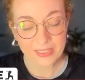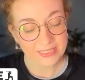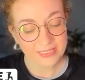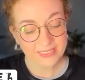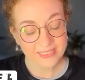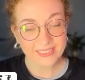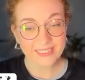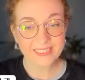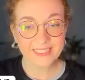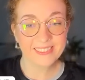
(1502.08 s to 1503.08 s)

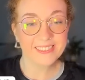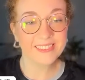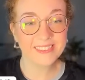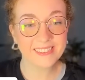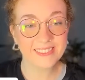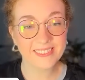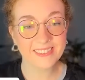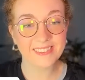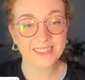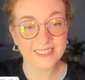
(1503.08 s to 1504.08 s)

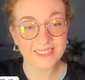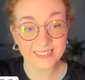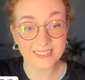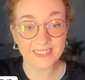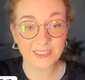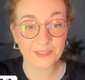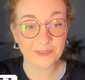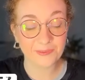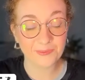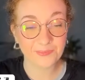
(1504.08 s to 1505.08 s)

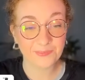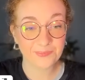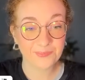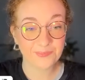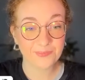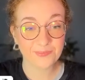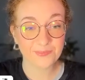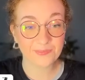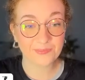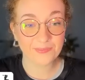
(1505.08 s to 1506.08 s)

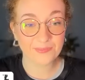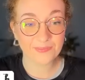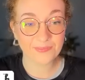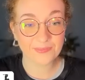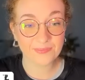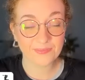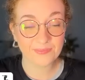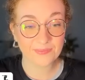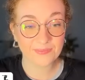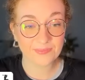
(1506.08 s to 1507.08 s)

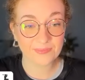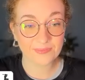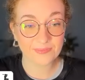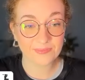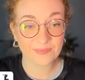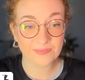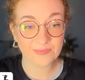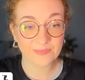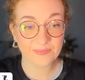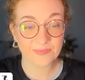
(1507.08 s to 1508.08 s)

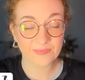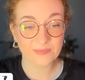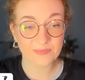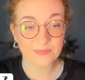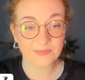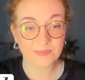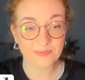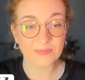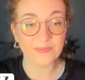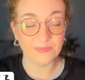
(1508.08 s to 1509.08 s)

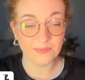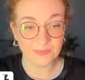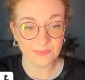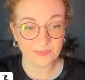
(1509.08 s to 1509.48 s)
This person isn't speaking.